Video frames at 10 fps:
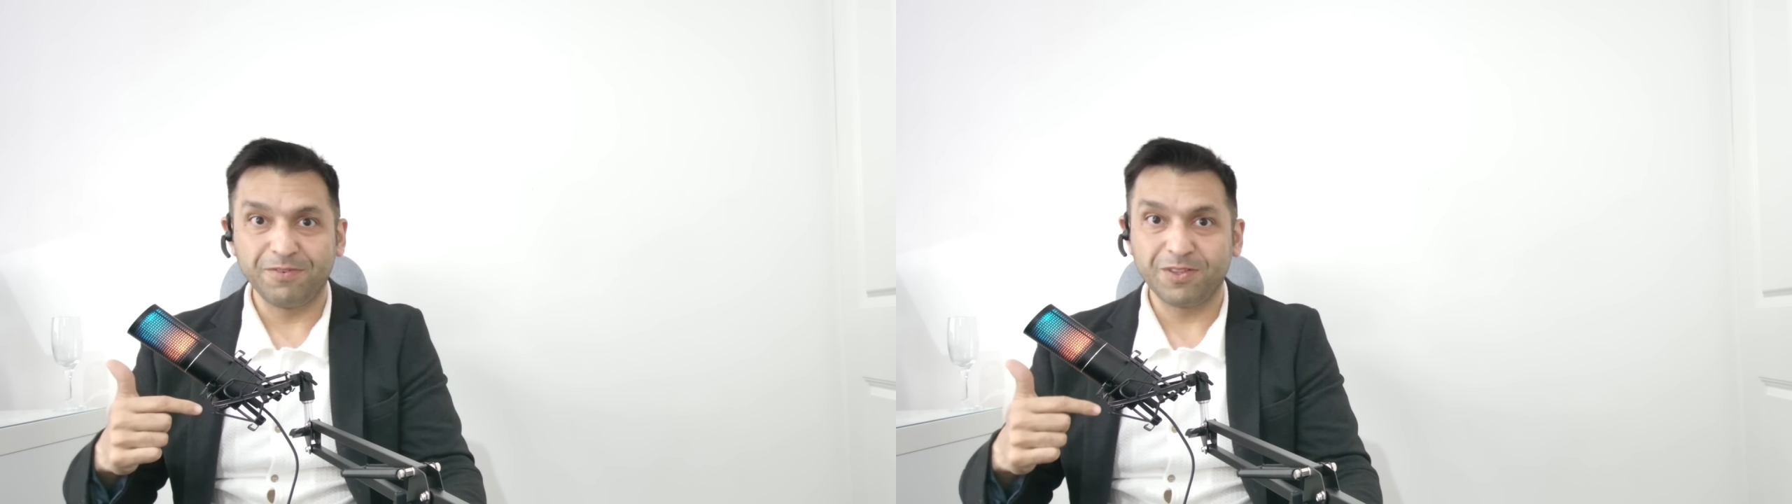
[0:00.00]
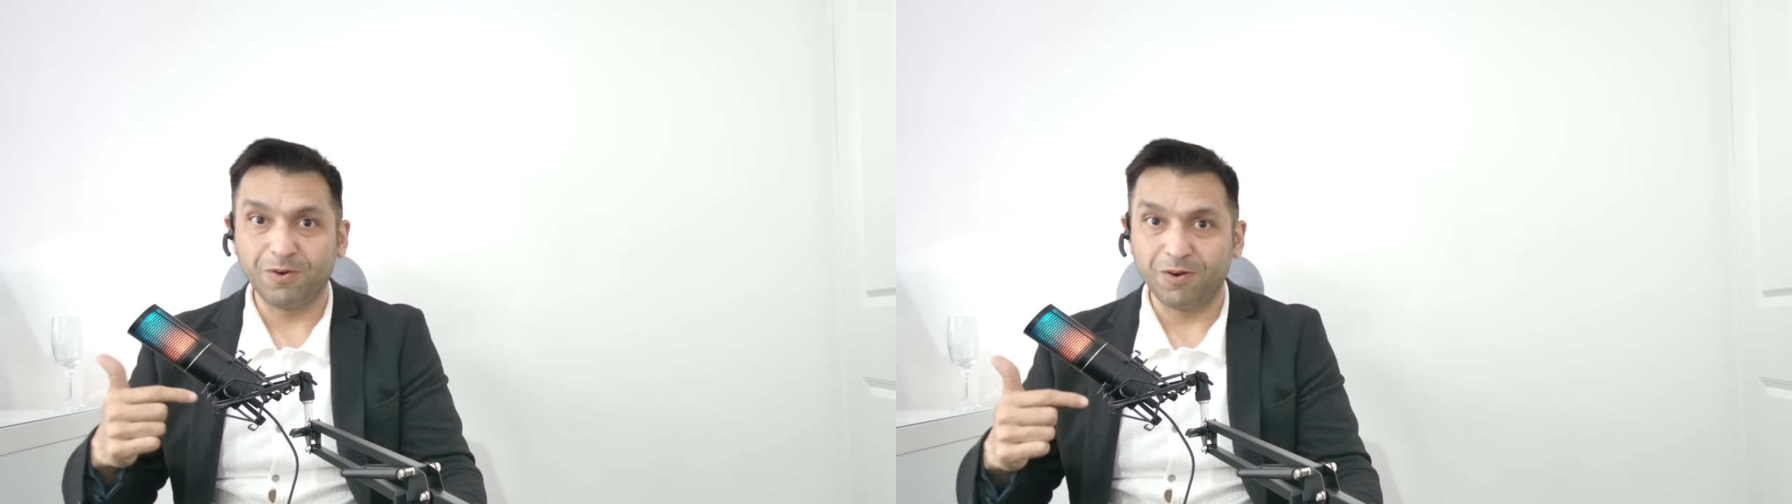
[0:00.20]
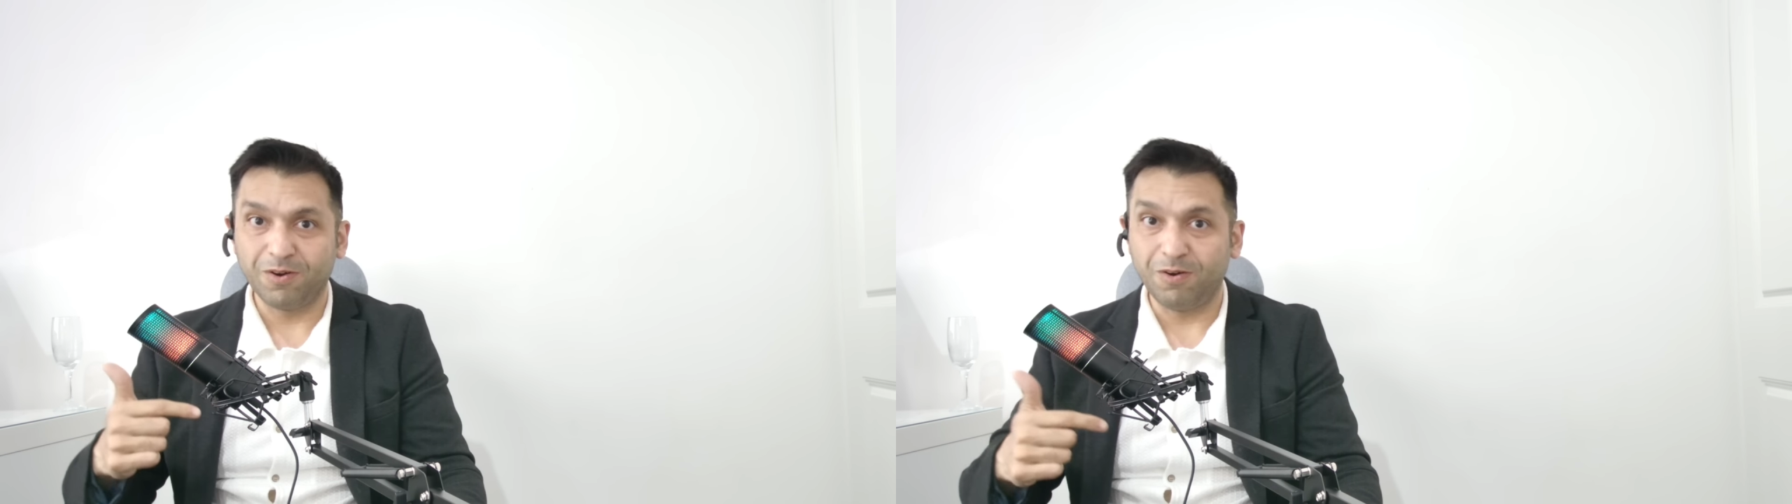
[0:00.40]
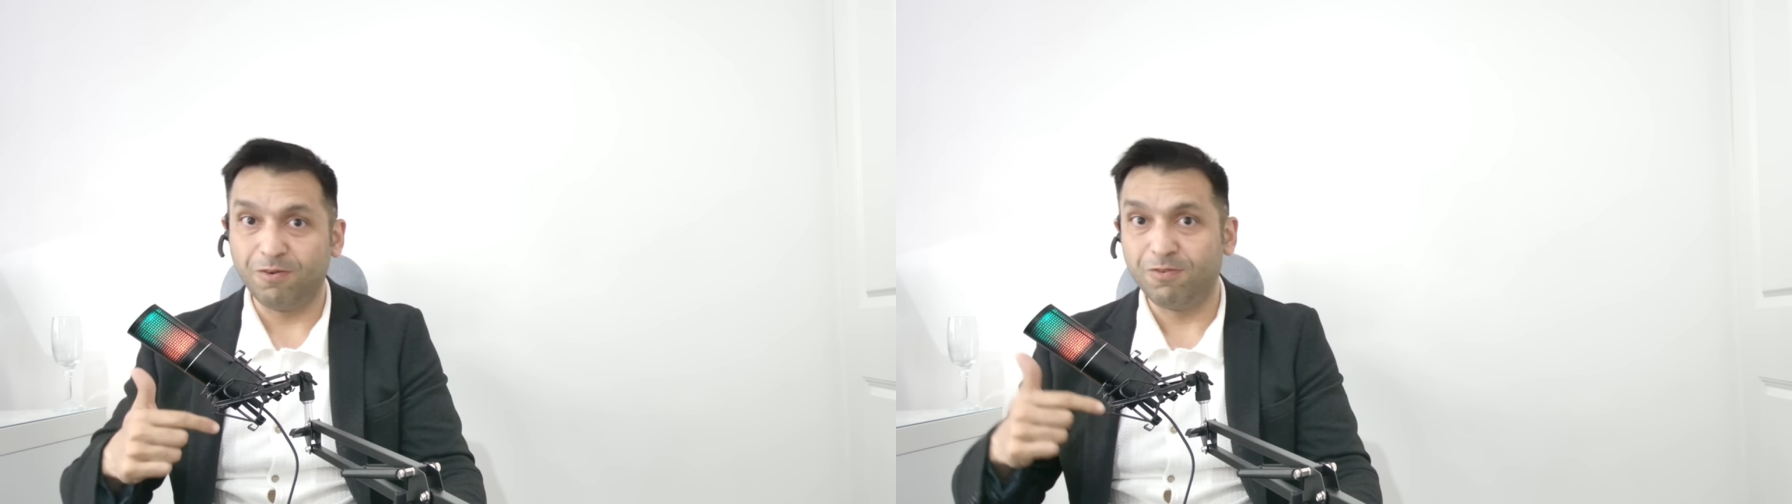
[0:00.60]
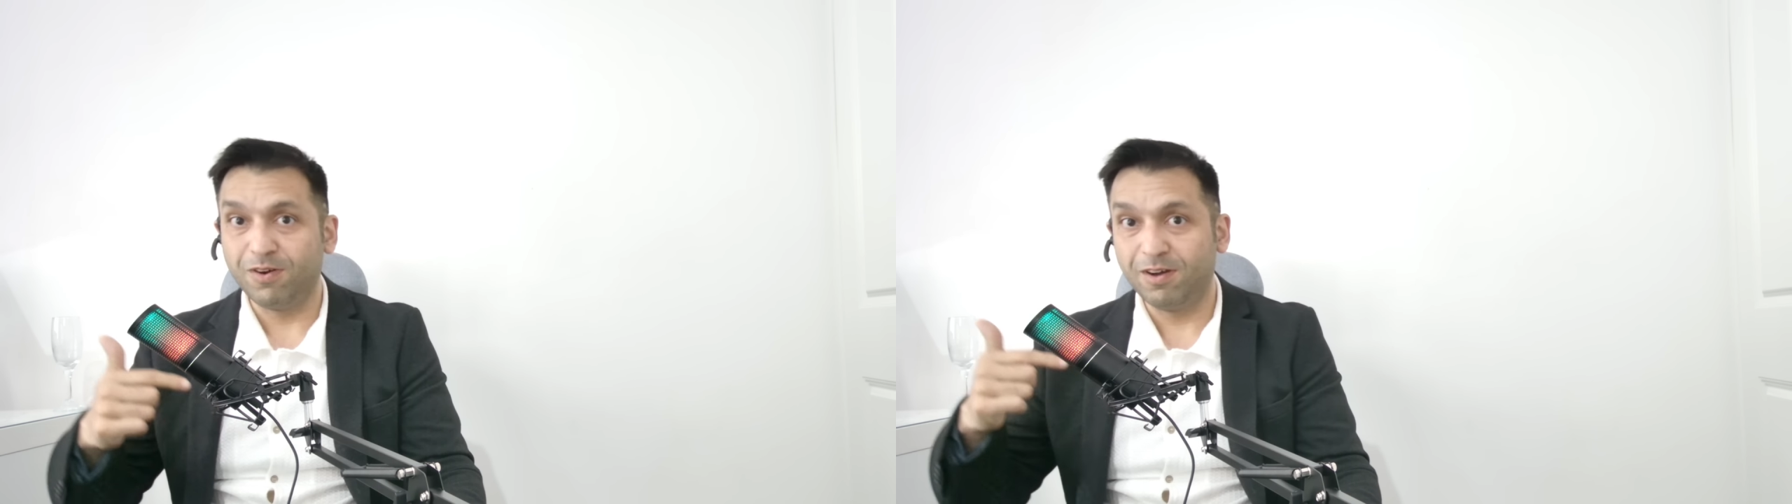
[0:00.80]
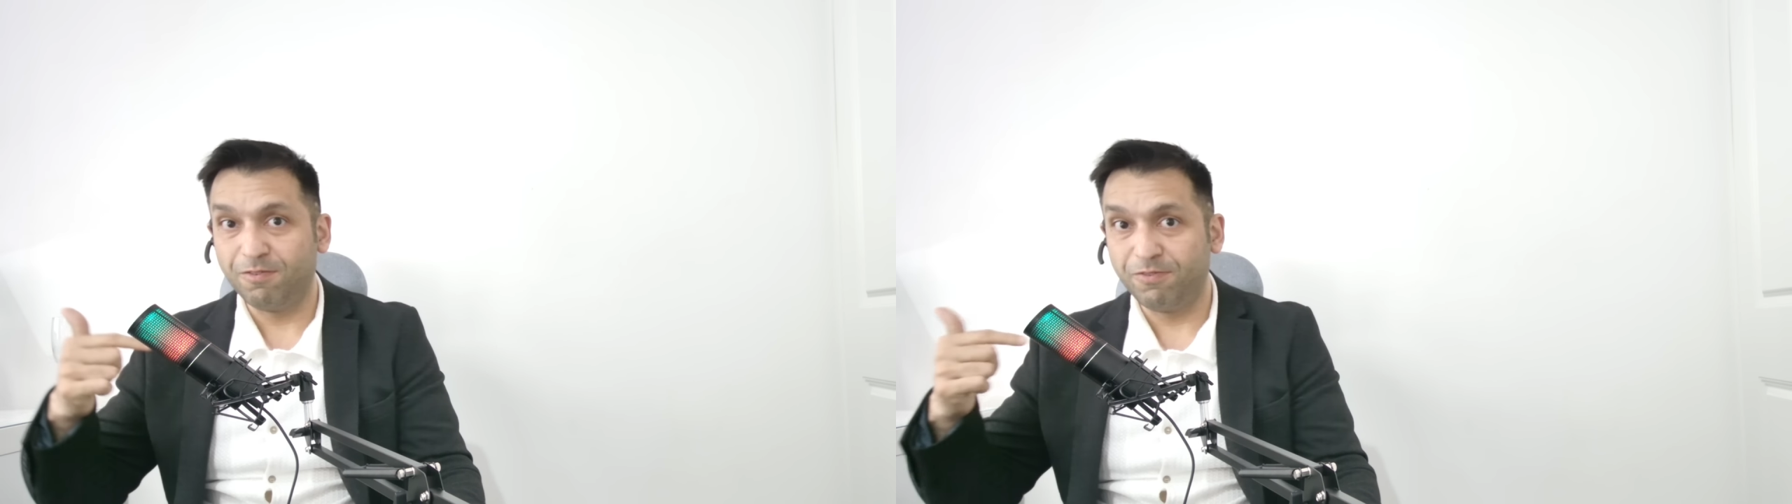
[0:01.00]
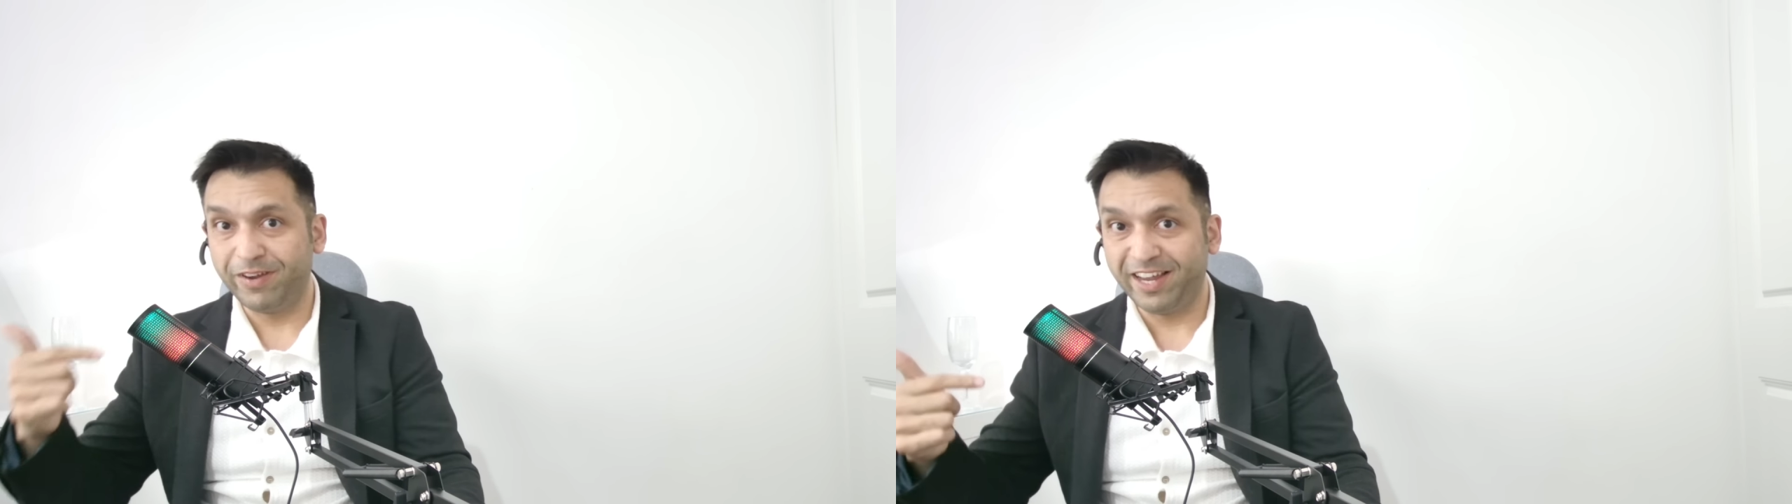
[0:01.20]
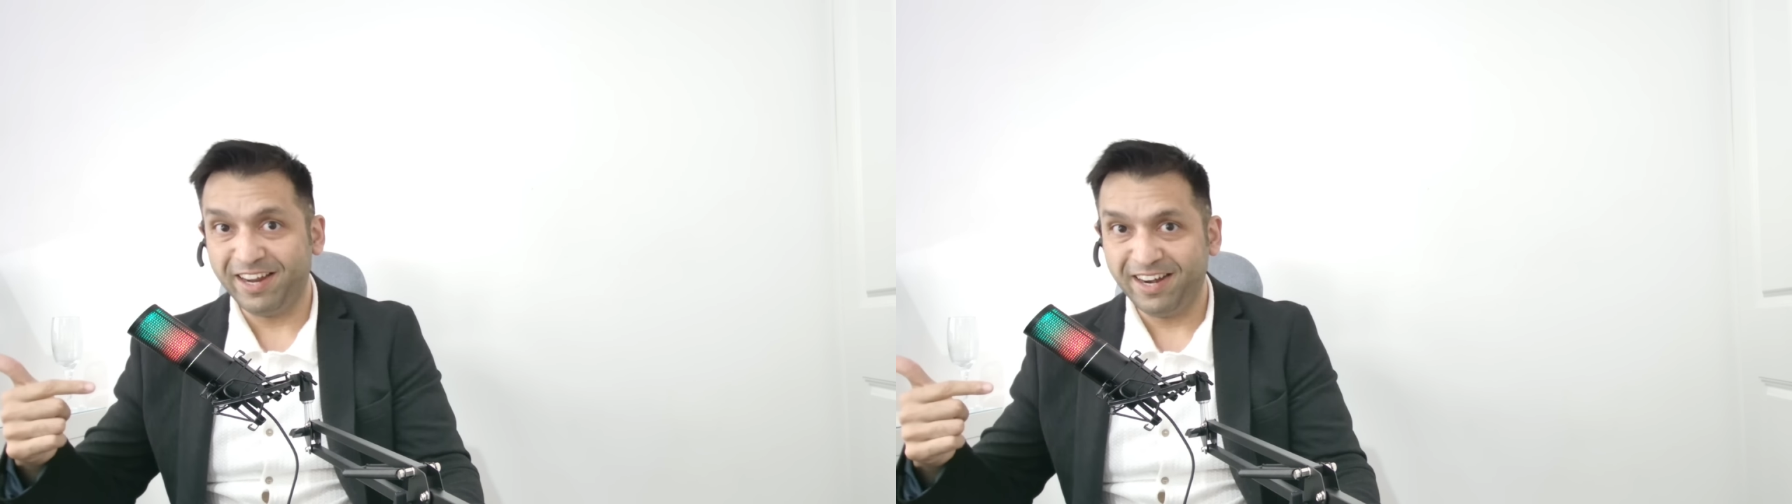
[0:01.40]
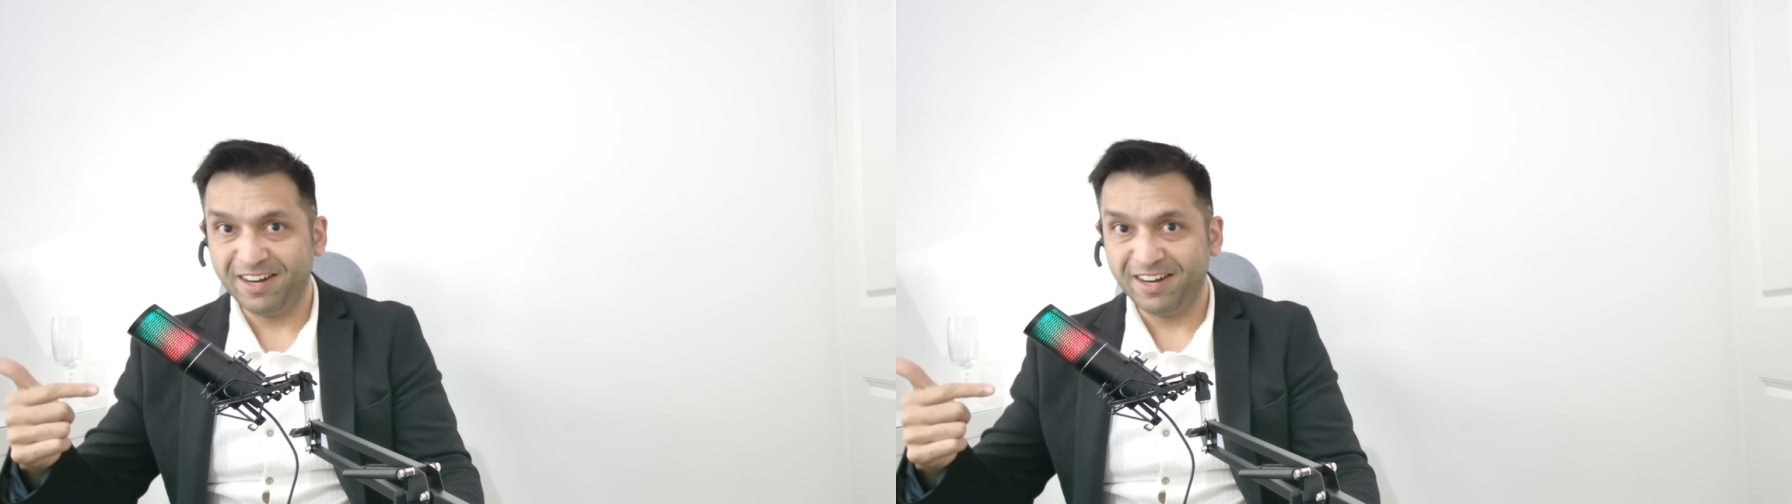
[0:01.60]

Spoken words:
thought of a fear